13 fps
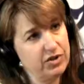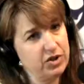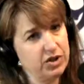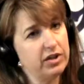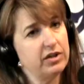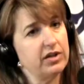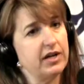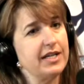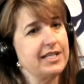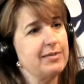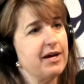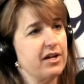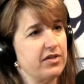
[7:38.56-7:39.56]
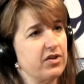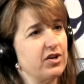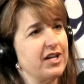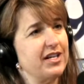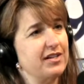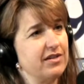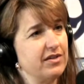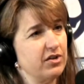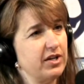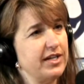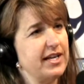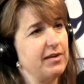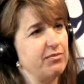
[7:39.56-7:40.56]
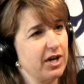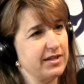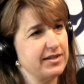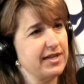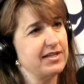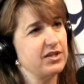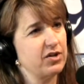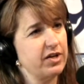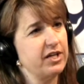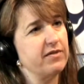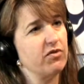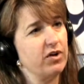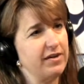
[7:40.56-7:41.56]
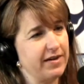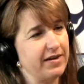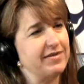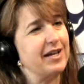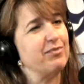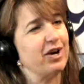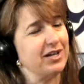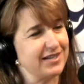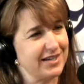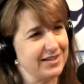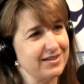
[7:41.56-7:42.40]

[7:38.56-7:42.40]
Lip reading: Sure, it's about a 30-day process, 30 to 45-day process.